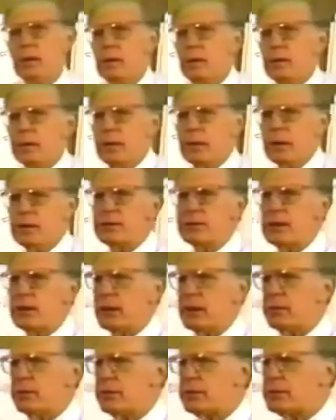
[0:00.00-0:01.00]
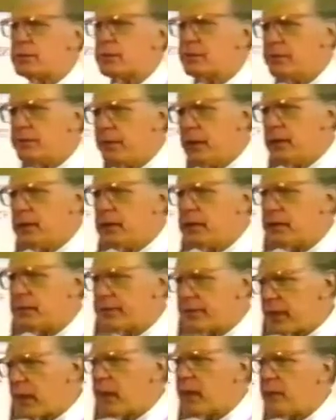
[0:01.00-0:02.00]
What this did was reveal the
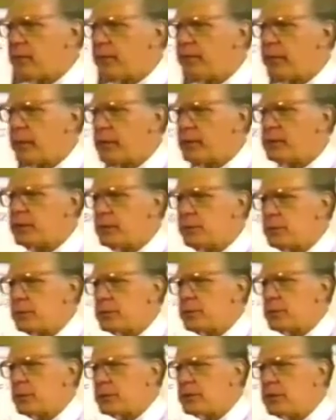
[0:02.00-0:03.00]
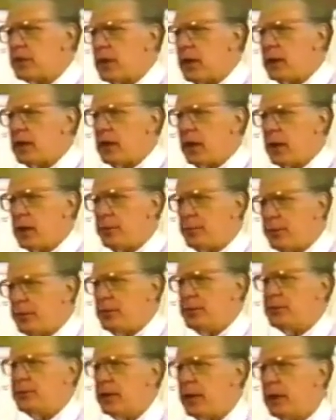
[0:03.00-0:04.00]
second function which was not
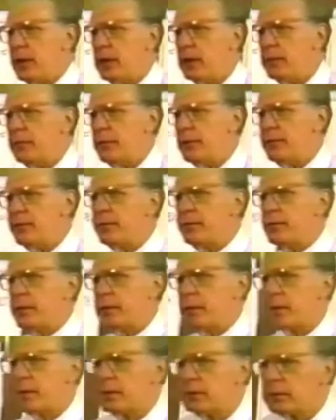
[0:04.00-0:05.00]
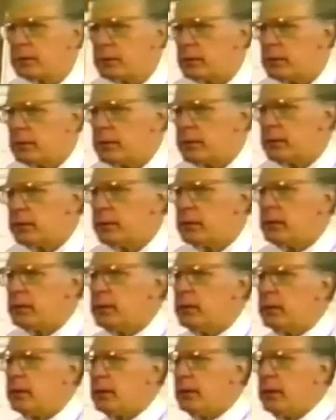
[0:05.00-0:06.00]
appreciated before,
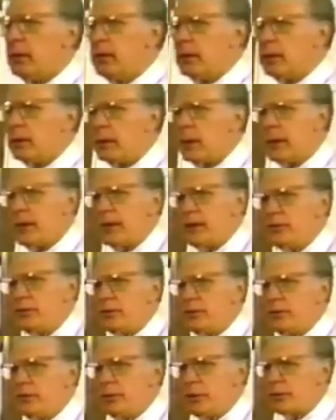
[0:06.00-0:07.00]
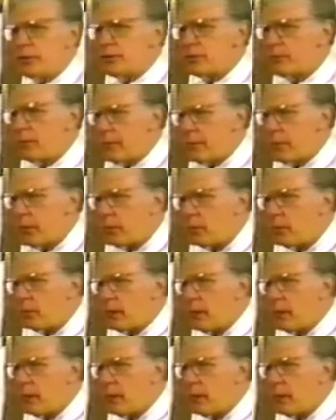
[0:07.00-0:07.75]
and that is to distribute